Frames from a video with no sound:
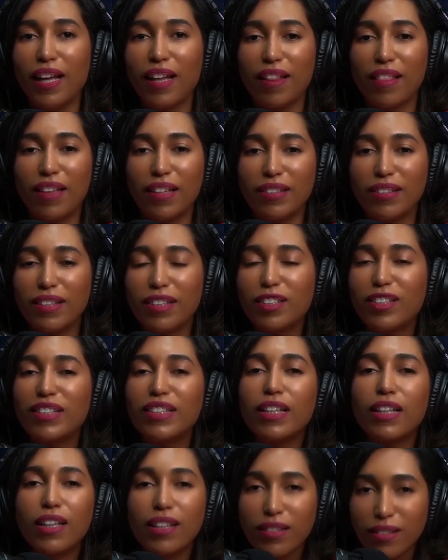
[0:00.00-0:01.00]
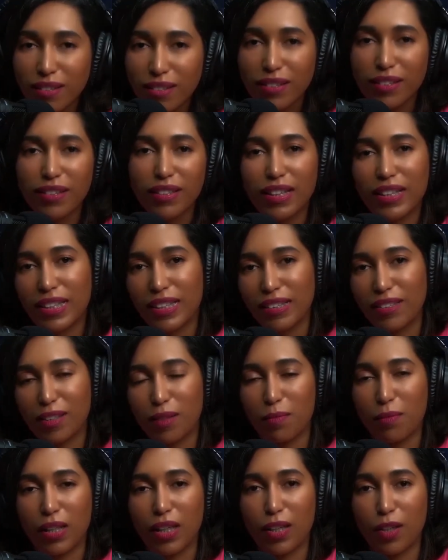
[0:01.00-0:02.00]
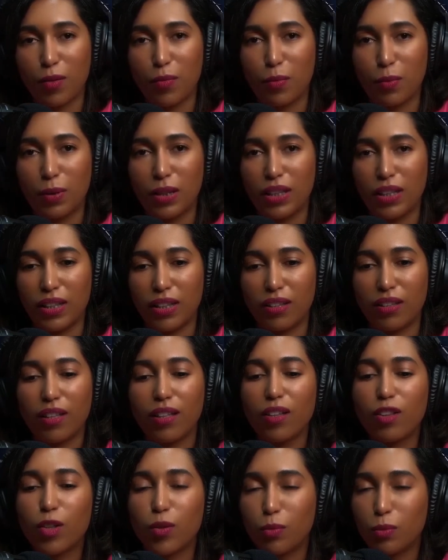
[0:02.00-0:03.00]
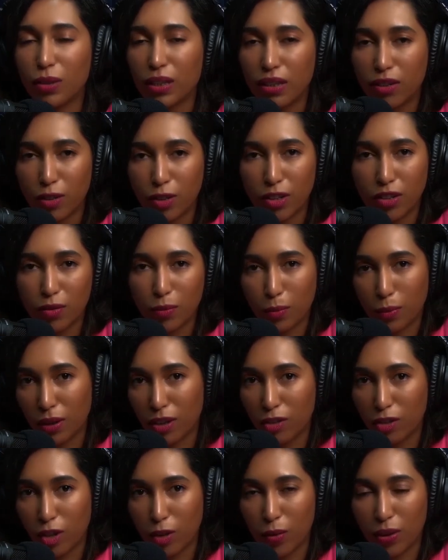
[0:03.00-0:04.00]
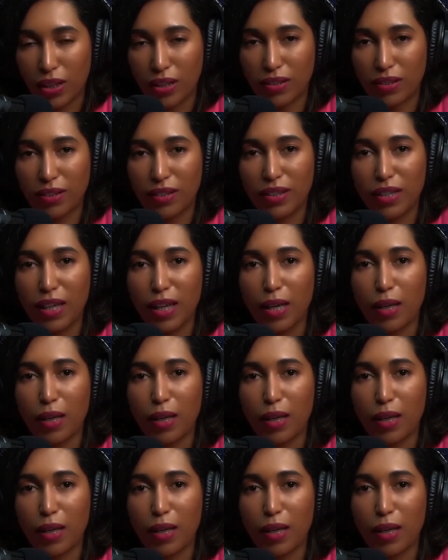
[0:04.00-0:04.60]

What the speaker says: This is instantly something the reader will notice,